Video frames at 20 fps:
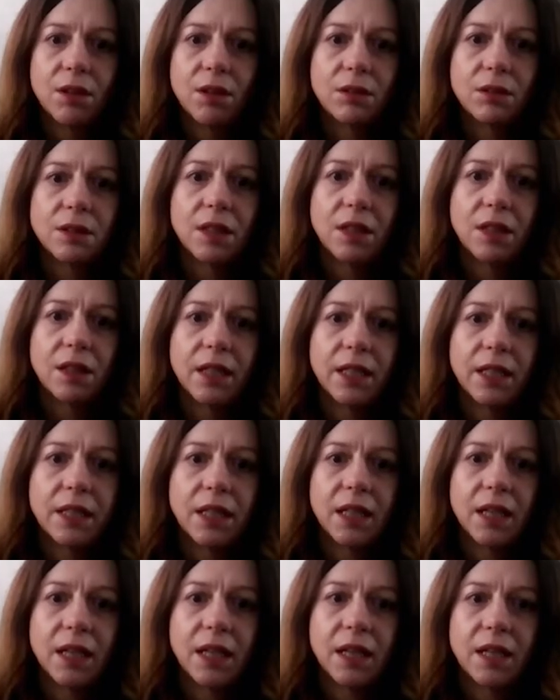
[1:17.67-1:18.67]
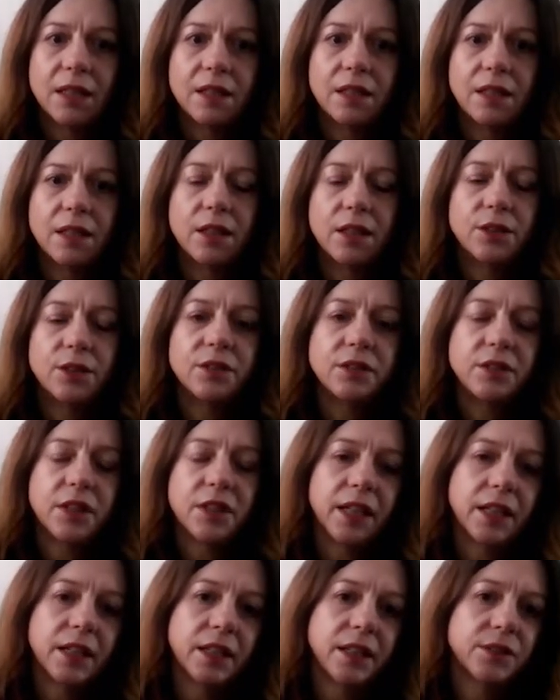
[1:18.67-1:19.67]
online, and the
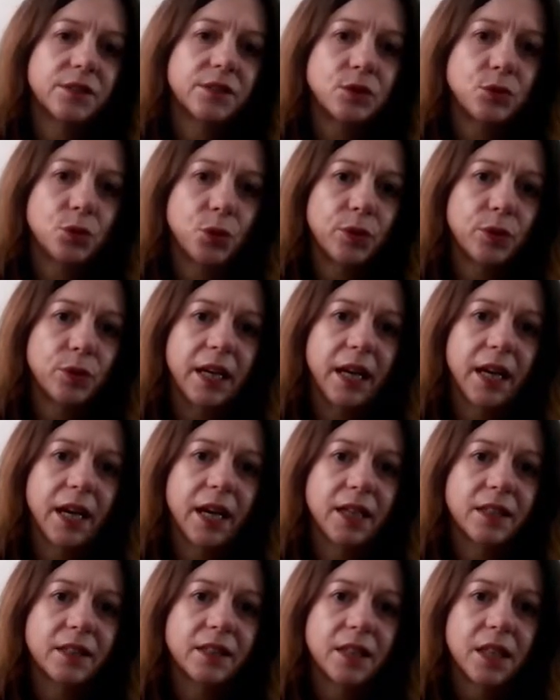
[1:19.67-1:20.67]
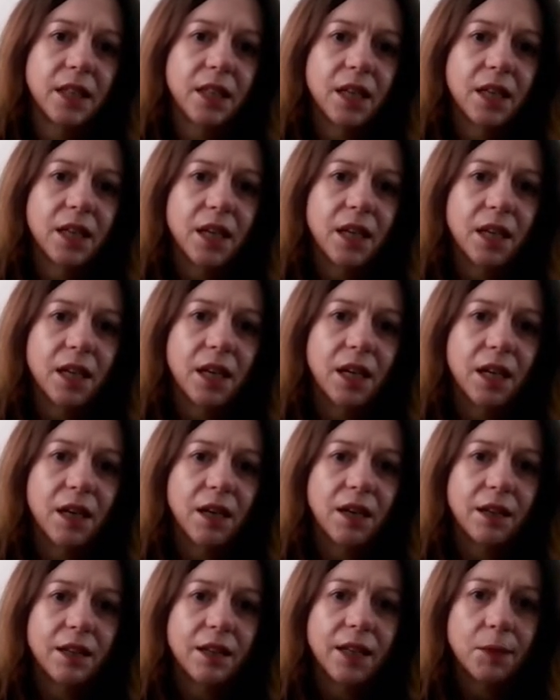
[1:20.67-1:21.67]
Lusitania story had
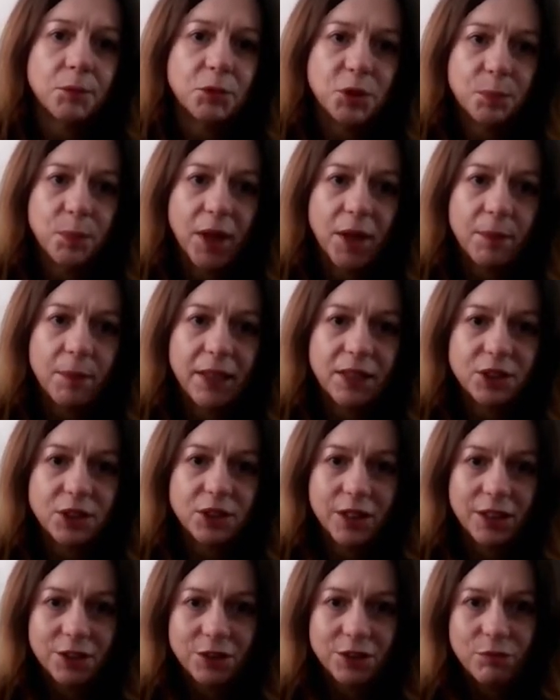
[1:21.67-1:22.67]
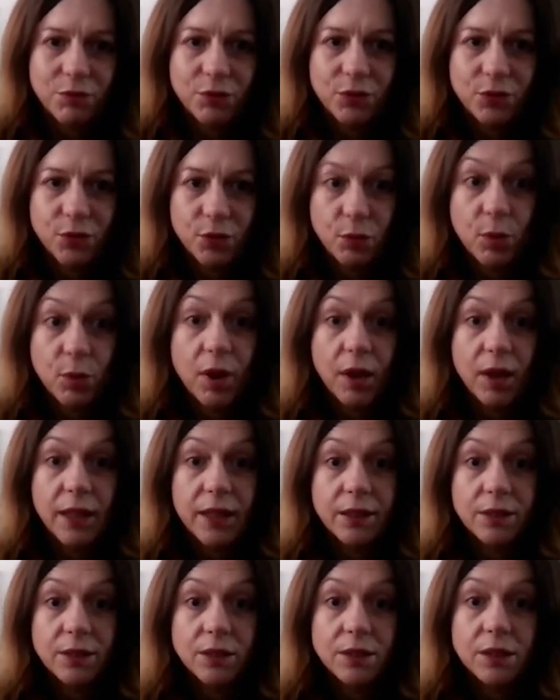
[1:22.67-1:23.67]
captured my imagination for a
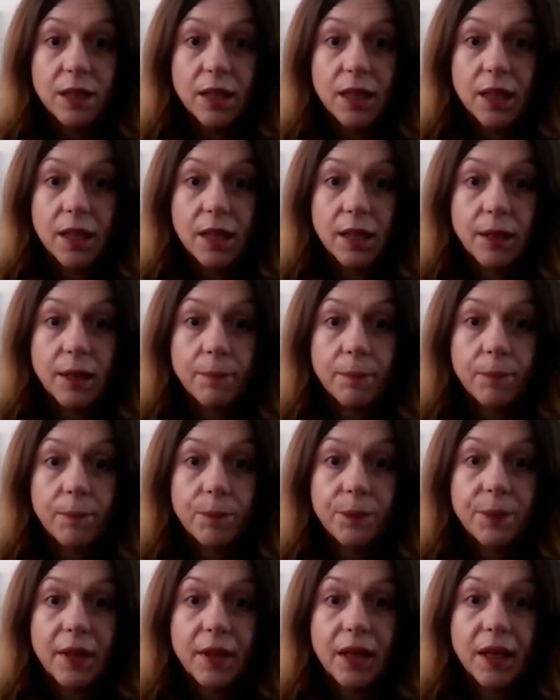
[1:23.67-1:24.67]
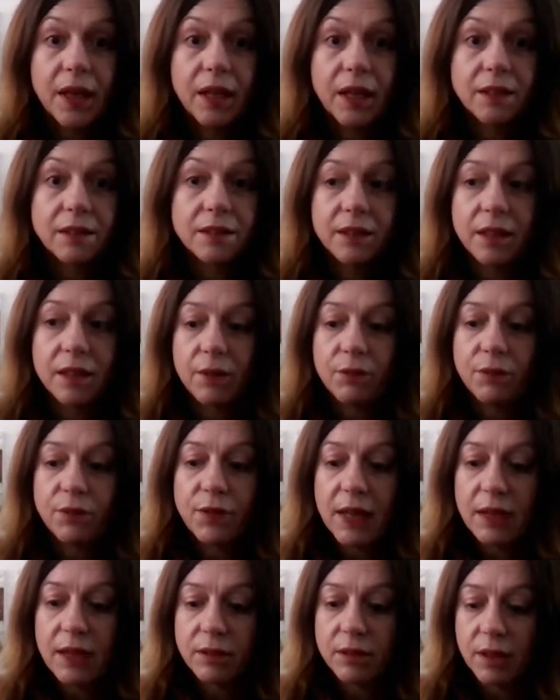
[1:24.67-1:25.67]
while. And I
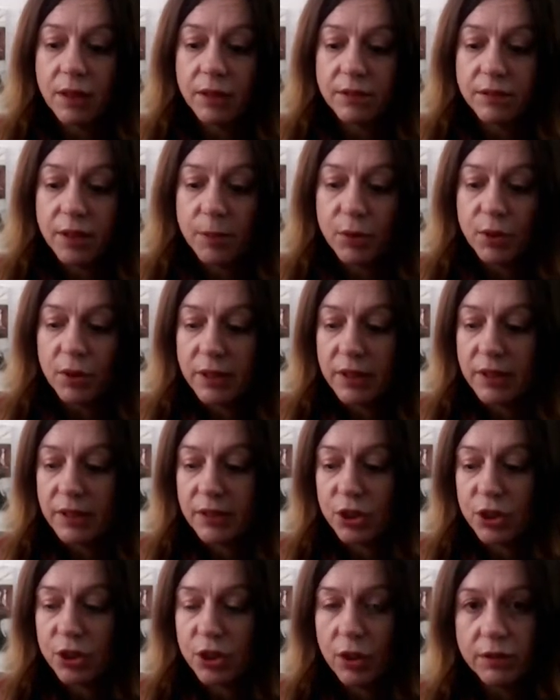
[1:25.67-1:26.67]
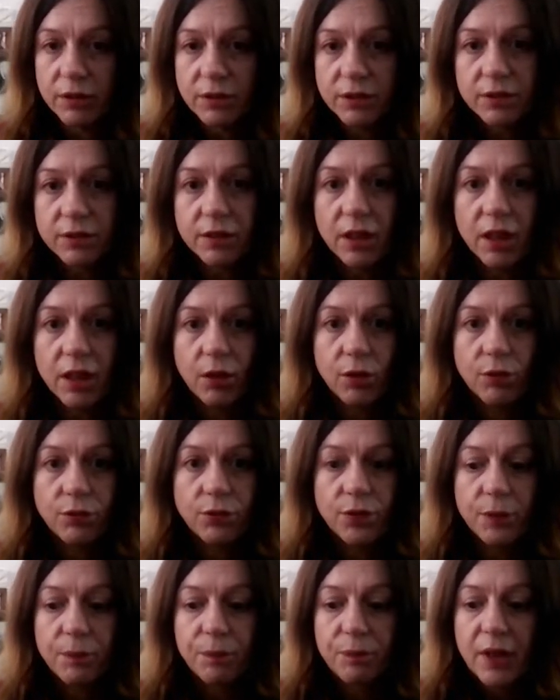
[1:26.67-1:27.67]
stumbled on these shots
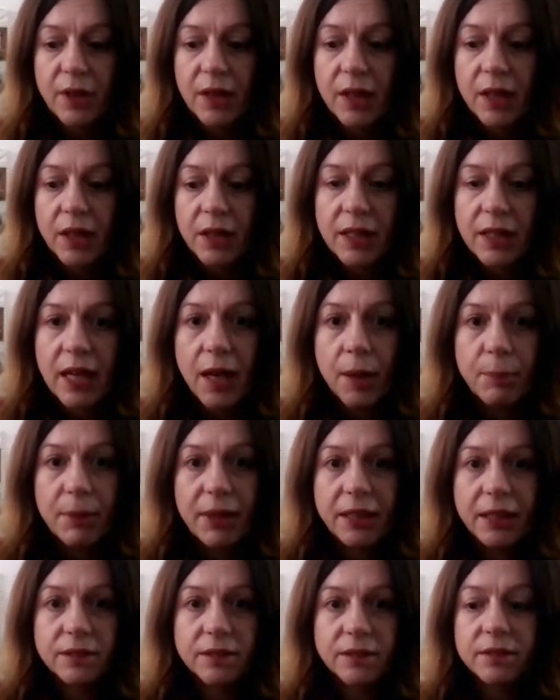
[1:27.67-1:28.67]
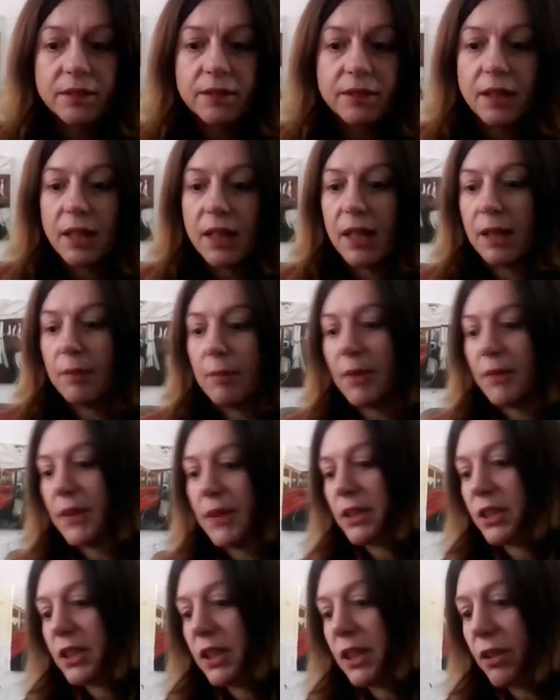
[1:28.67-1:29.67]
of cabins. I've
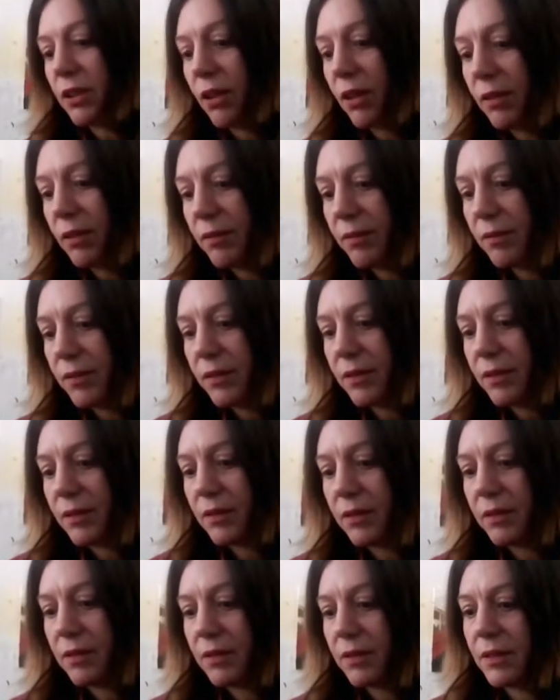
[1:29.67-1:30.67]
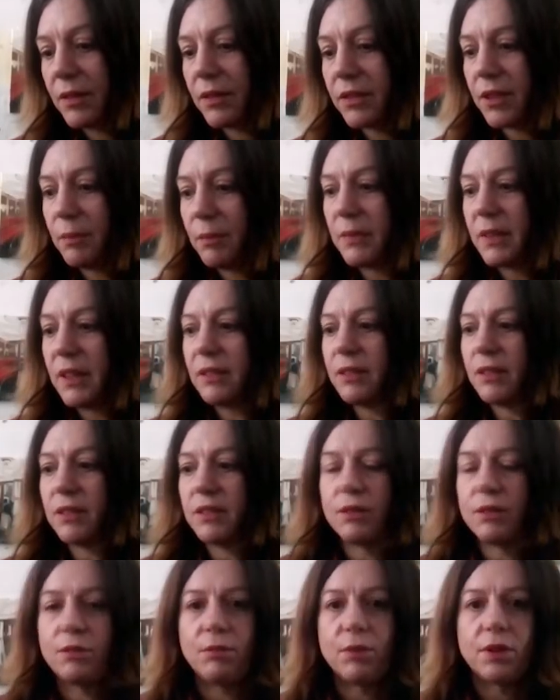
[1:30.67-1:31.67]
actually got these are
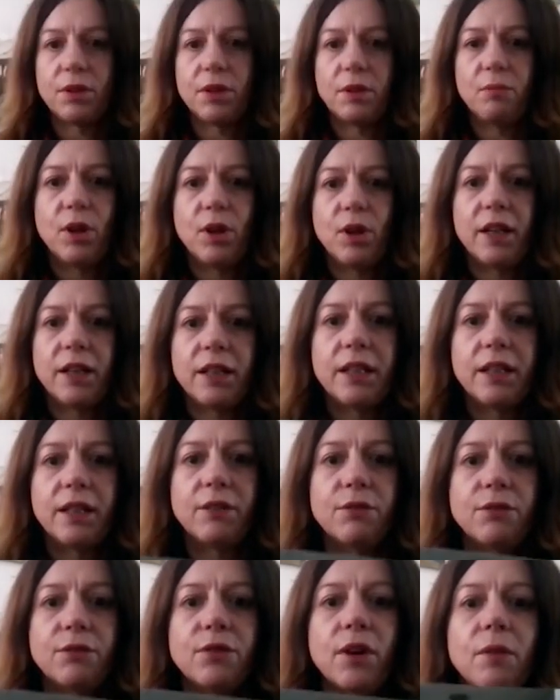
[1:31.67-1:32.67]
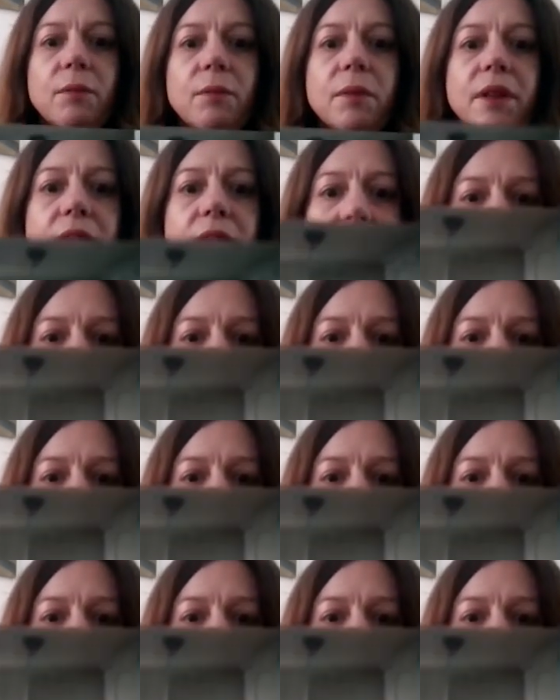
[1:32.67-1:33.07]
sort of what I'm working from.